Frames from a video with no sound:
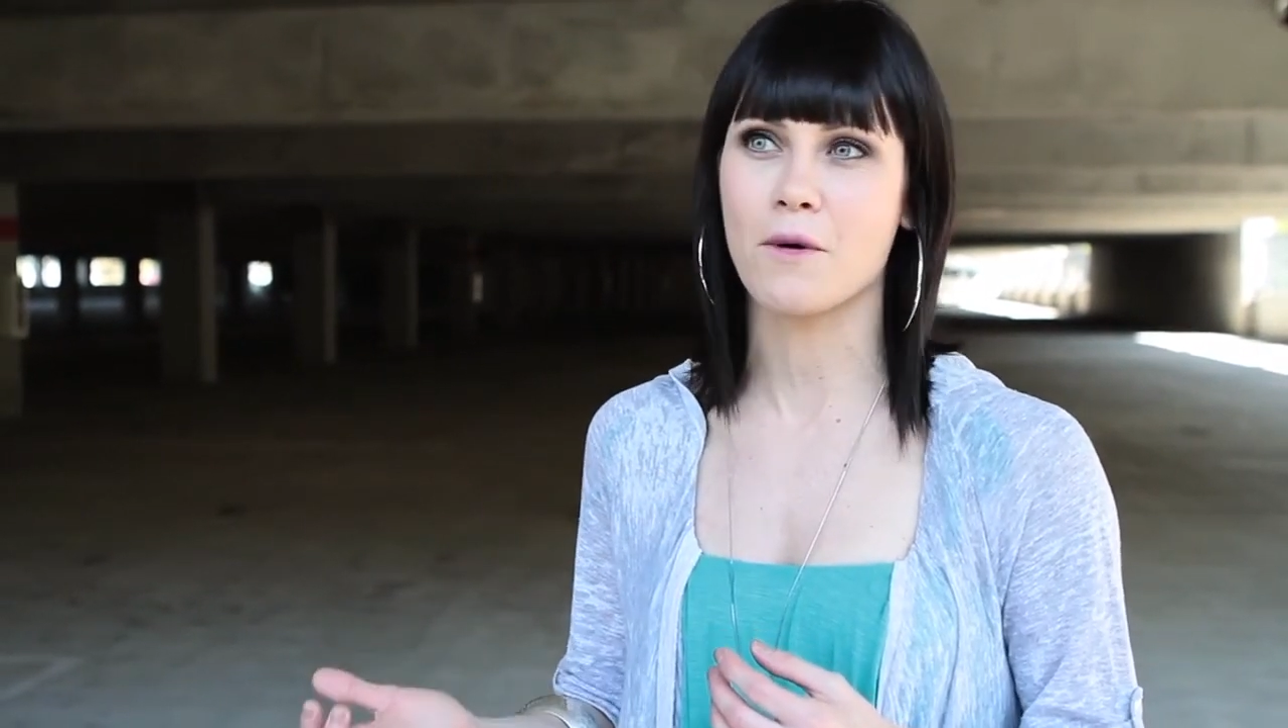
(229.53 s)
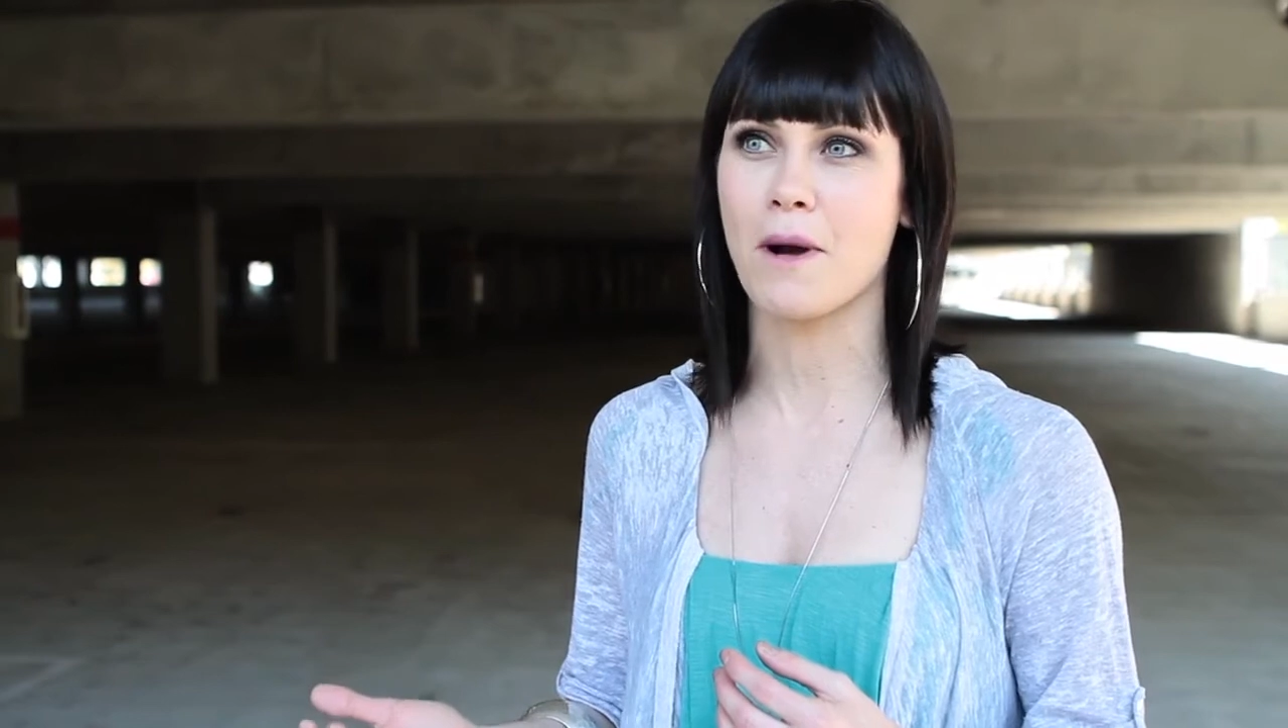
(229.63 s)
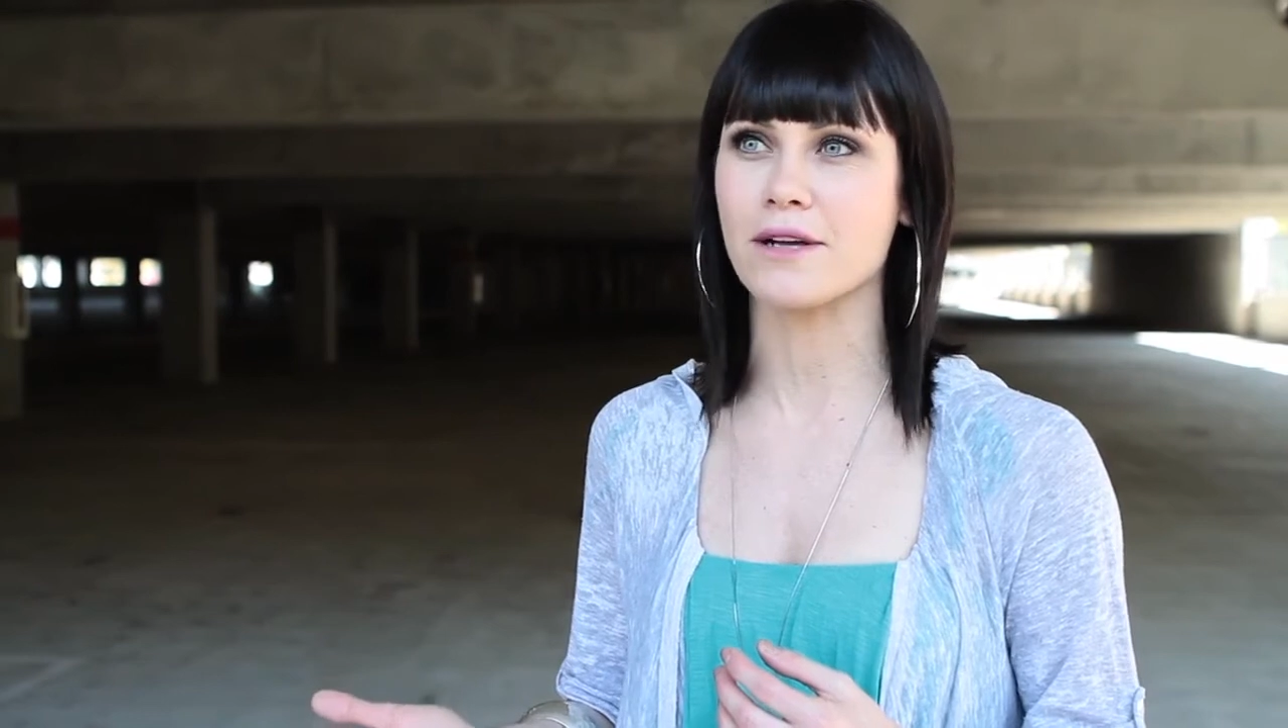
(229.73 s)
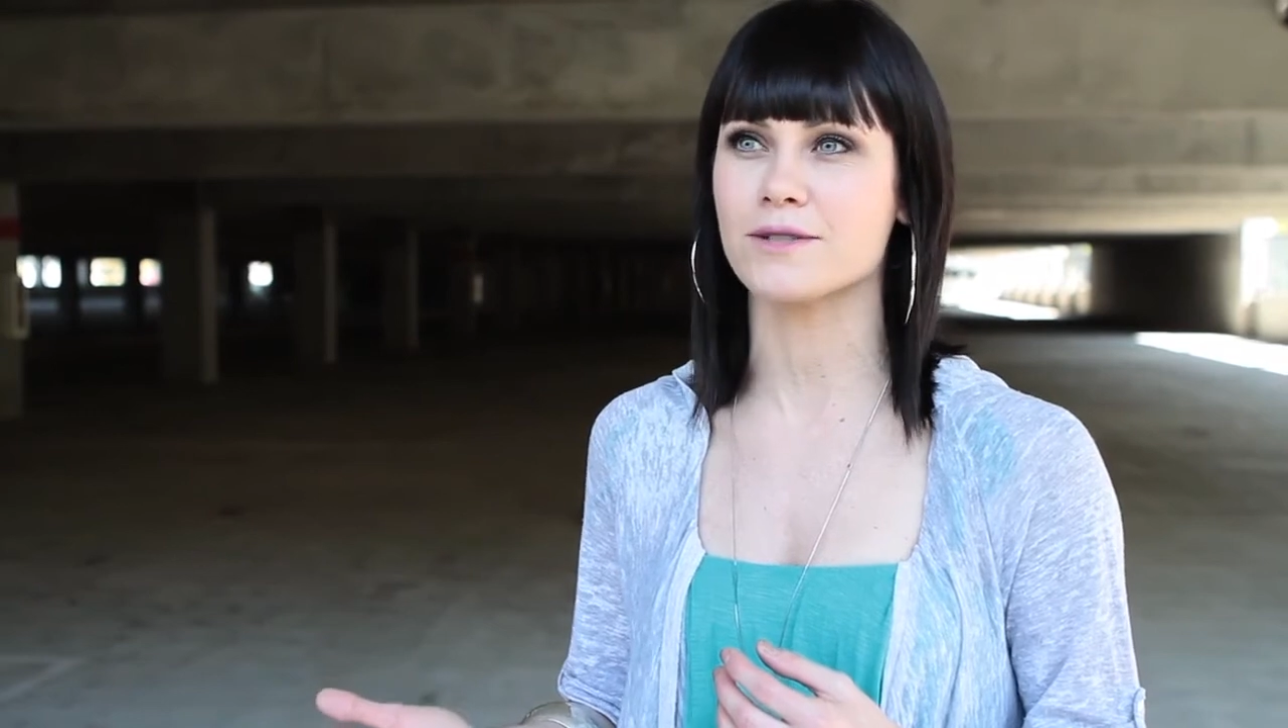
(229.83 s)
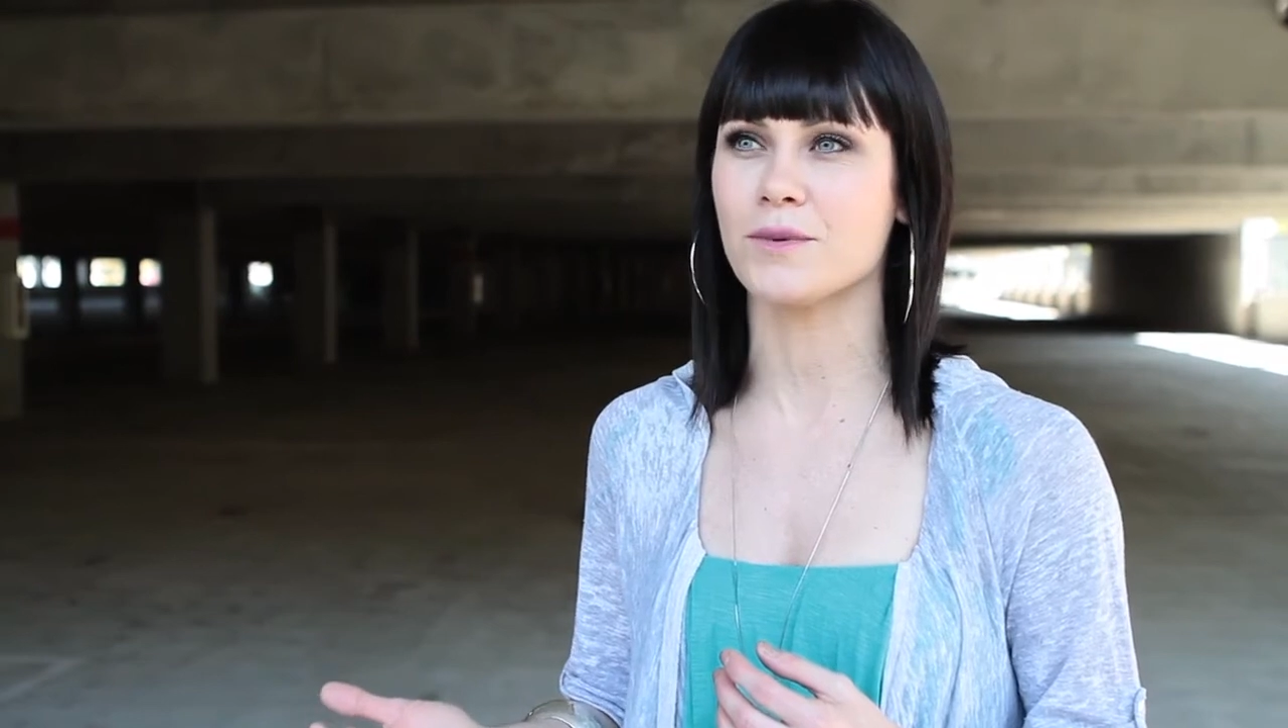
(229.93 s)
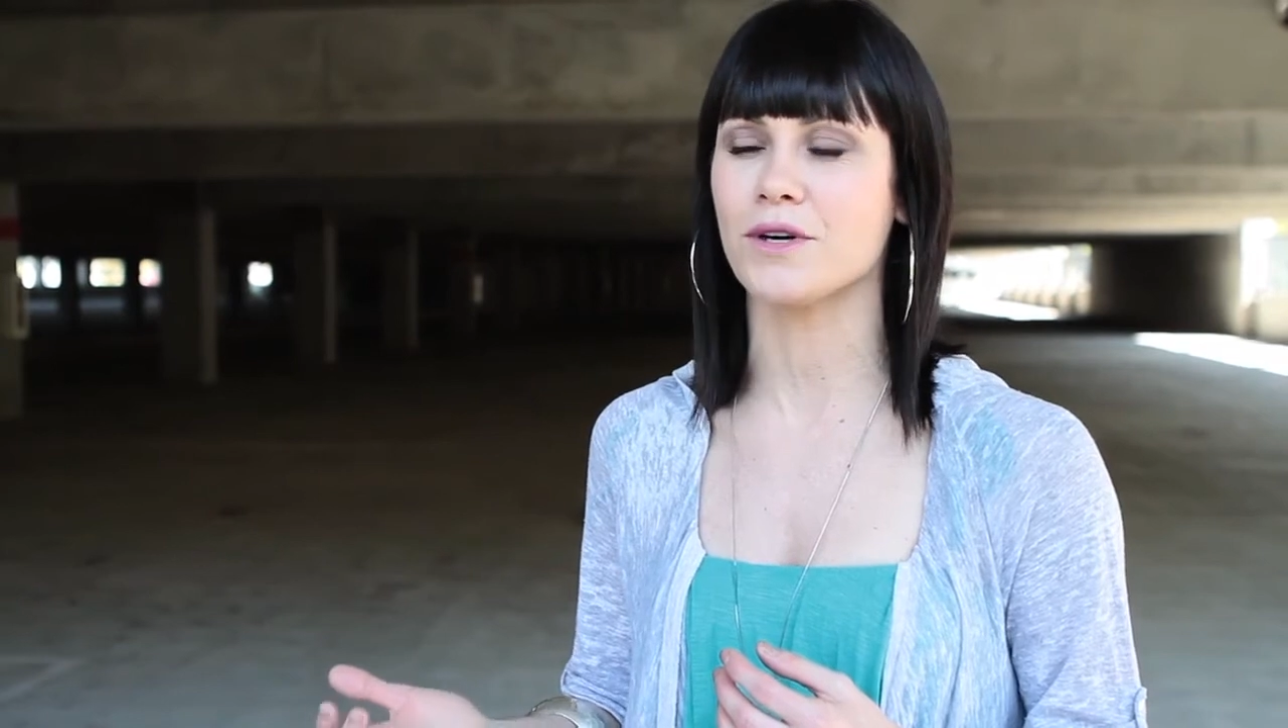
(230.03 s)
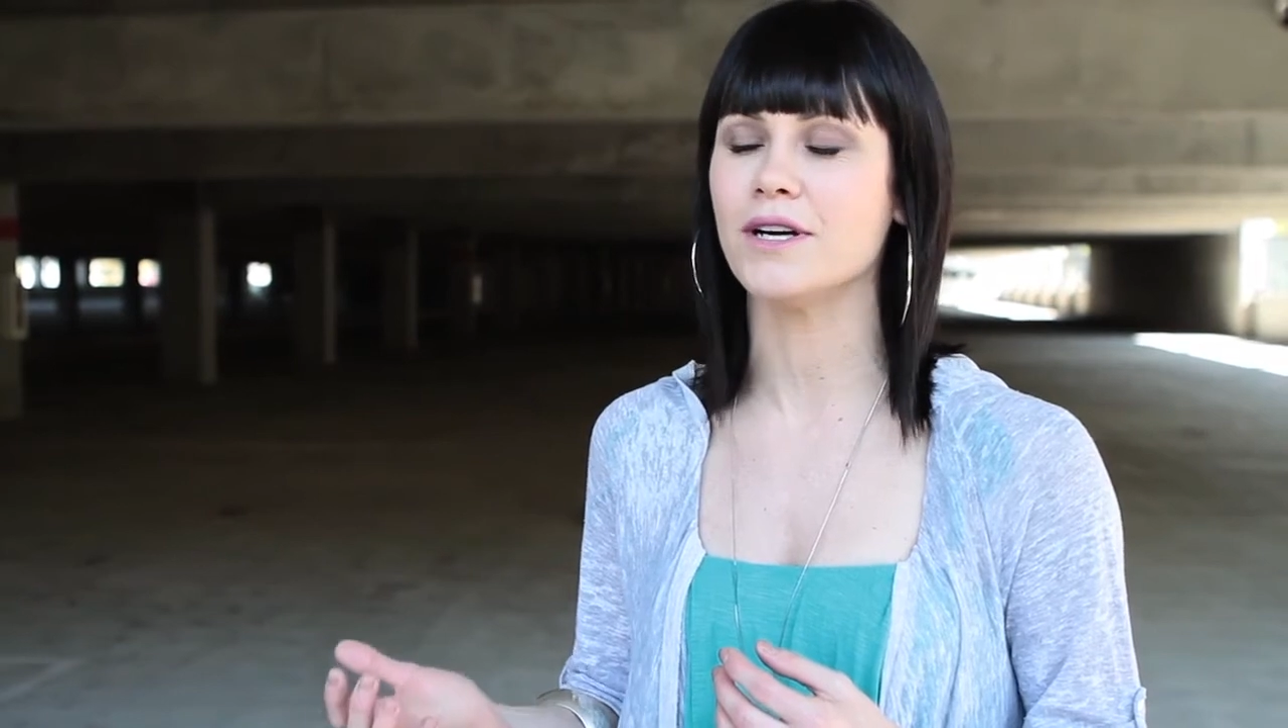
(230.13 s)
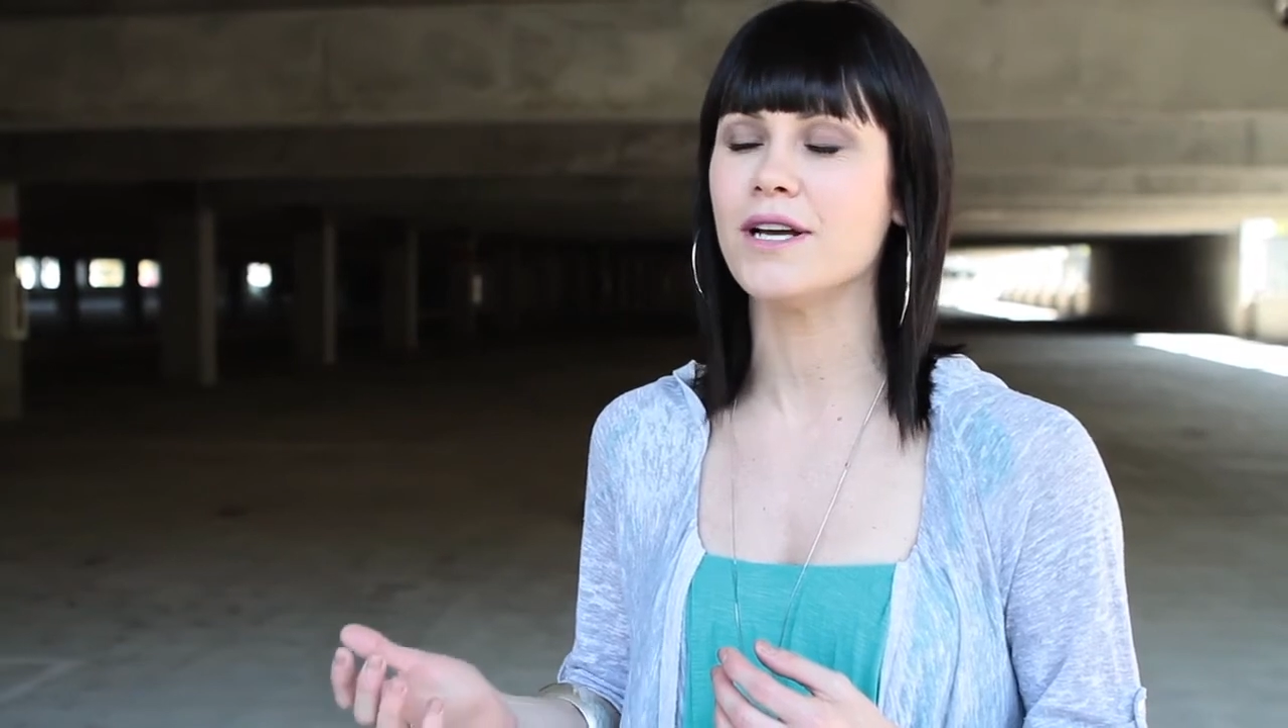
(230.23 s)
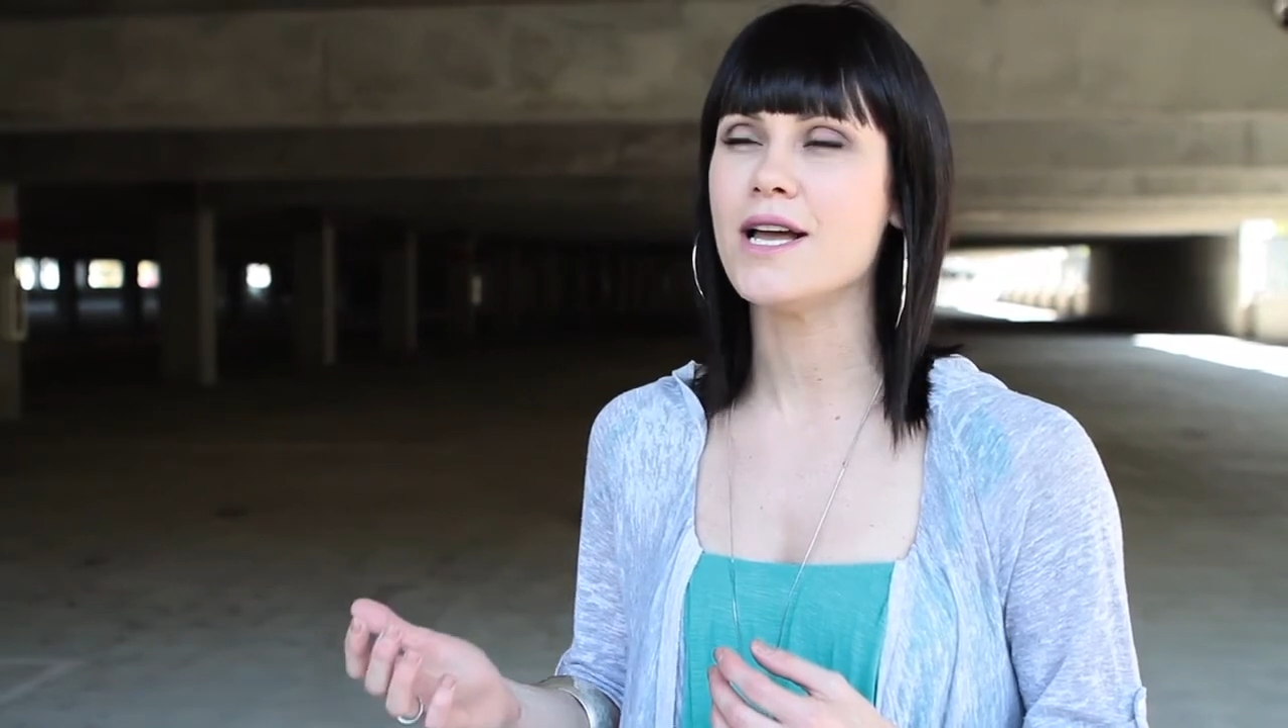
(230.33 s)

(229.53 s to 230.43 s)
were possible.